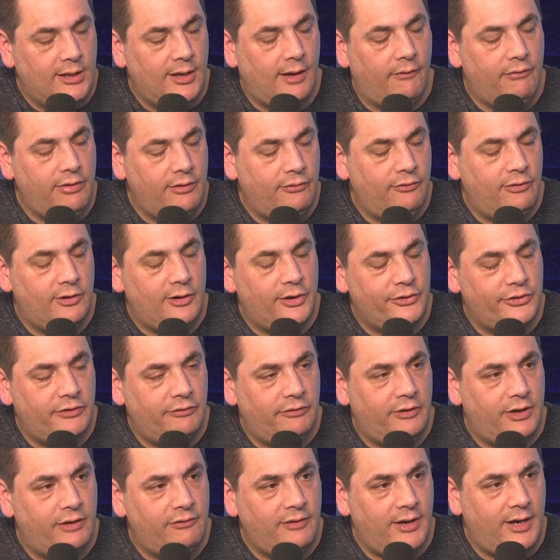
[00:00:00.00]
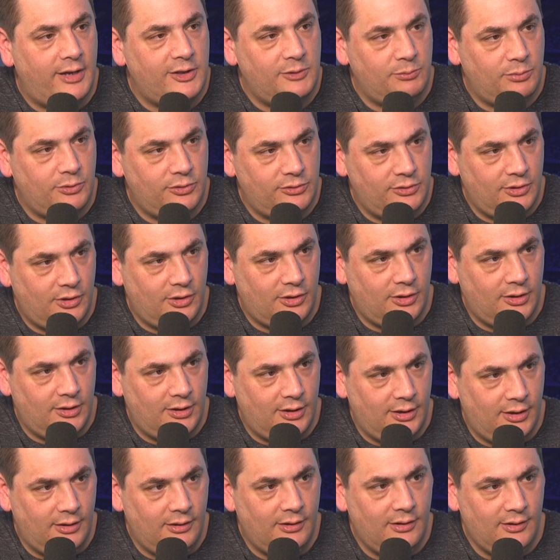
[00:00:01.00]
love the philosophy of Ange
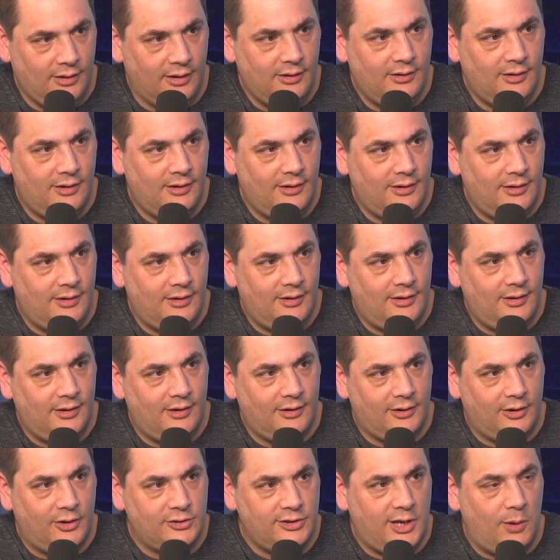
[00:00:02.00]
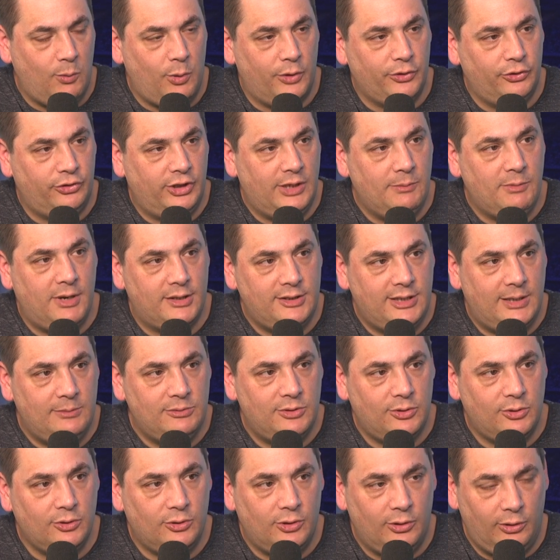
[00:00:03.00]
Postecoglou because I want to see my
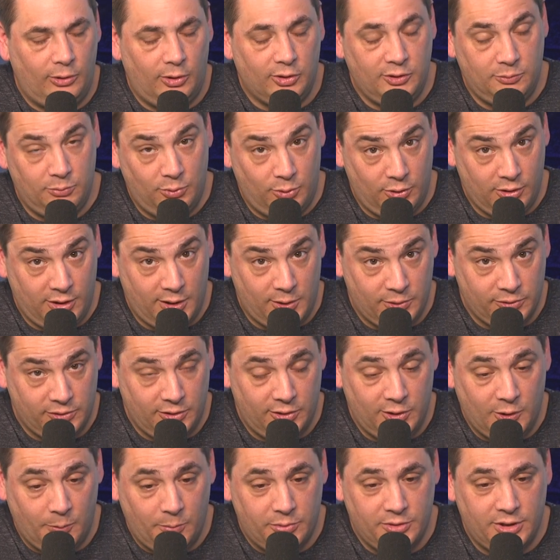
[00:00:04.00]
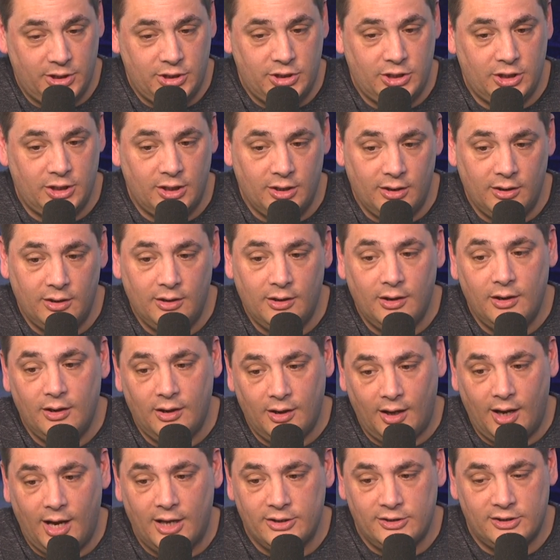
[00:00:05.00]
team score lots more goals than the opposition.
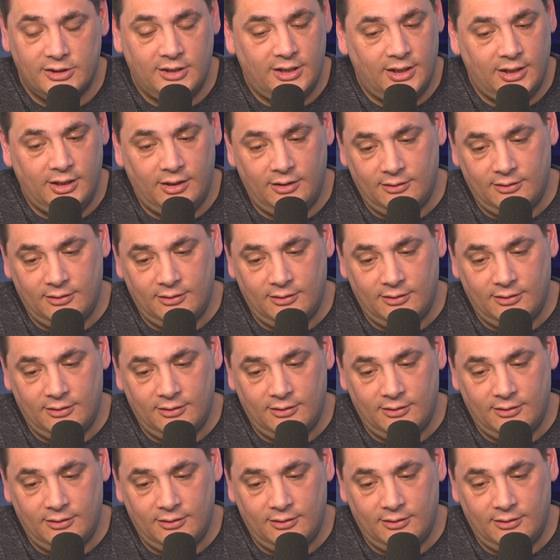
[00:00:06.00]
I just think.